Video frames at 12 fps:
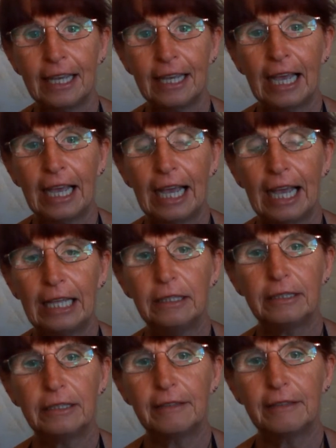And
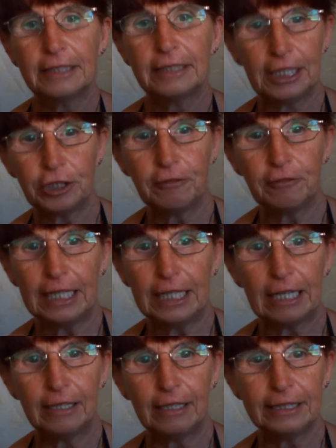the teacher
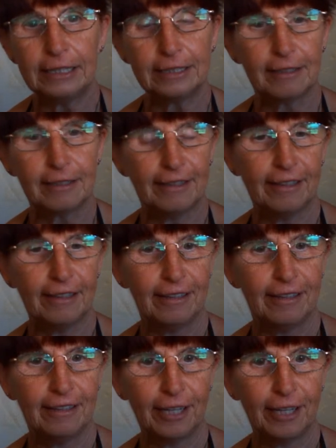realised that
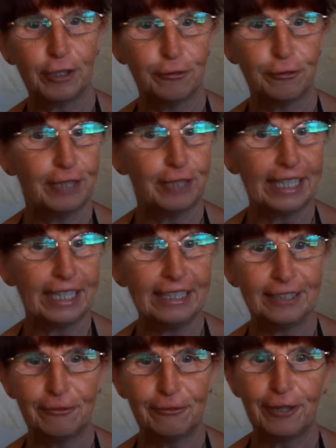I could read
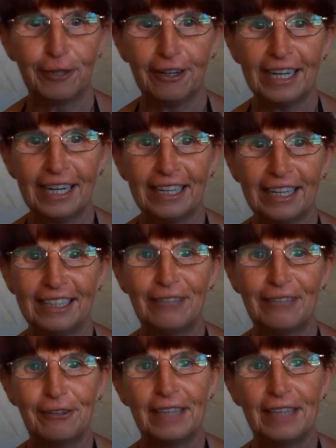and write and
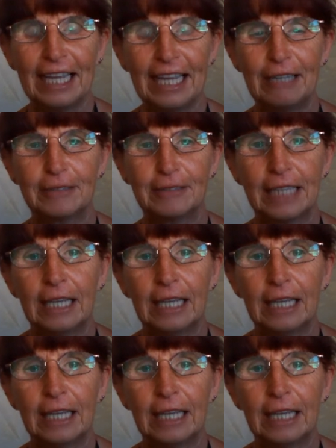everything else.